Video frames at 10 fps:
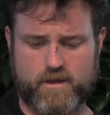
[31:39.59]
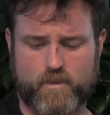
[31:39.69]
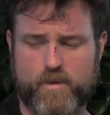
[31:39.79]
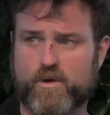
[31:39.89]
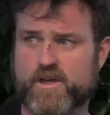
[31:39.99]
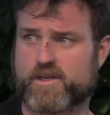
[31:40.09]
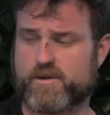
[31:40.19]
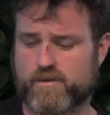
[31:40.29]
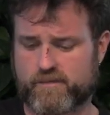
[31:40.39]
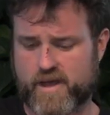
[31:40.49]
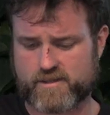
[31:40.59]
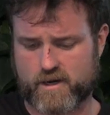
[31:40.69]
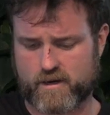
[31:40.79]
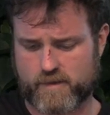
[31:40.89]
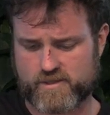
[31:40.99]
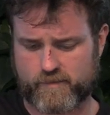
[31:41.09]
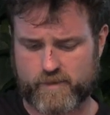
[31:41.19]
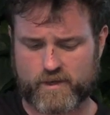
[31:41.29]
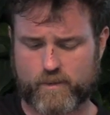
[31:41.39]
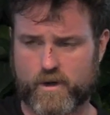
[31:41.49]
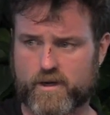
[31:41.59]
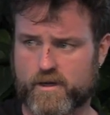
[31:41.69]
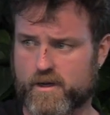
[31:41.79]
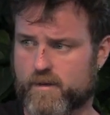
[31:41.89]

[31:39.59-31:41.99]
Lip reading: We will continue to advance our observability work.